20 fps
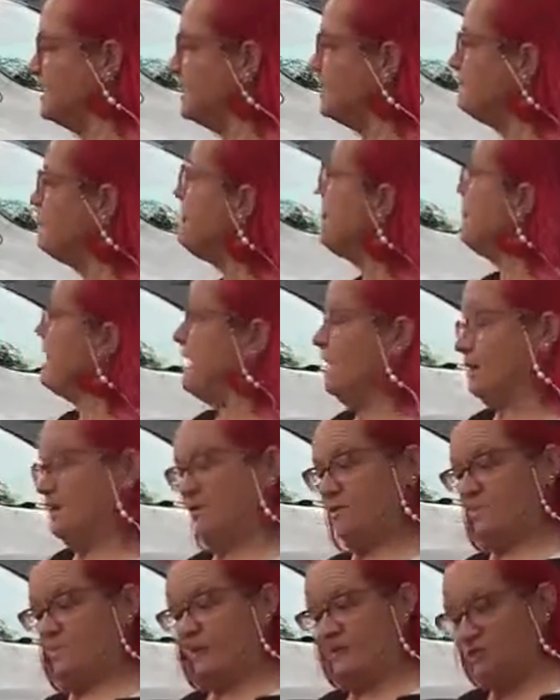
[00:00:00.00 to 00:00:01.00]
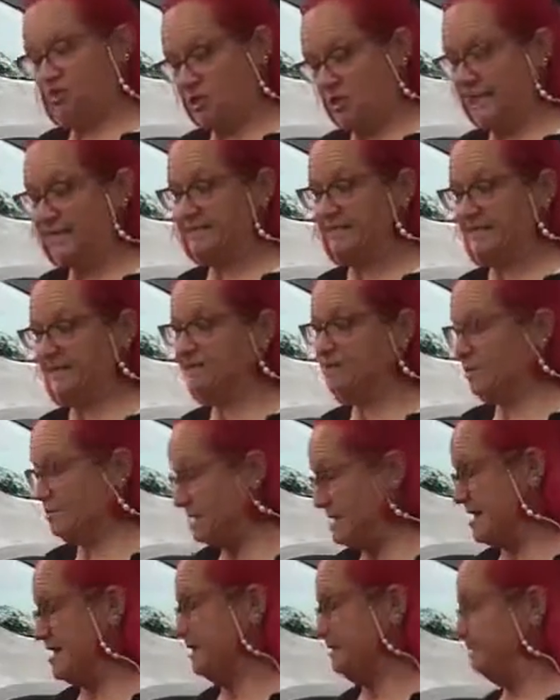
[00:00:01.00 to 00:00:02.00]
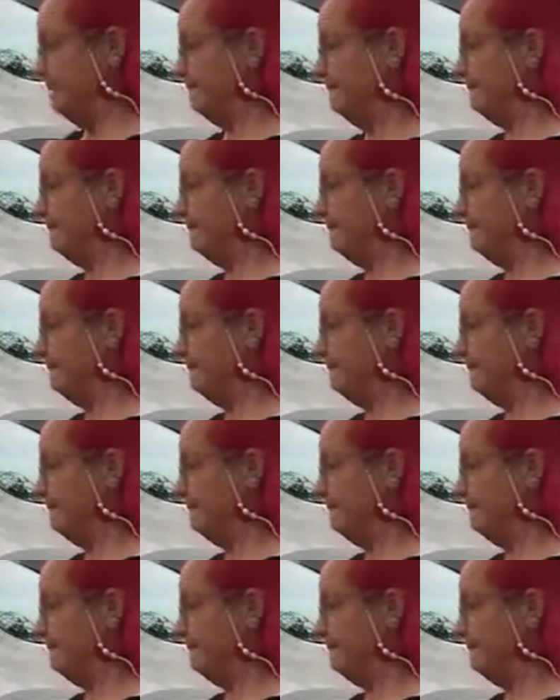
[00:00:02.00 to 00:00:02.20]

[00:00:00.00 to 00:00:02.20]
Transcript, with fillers: sin. It'll either be Jesus or me.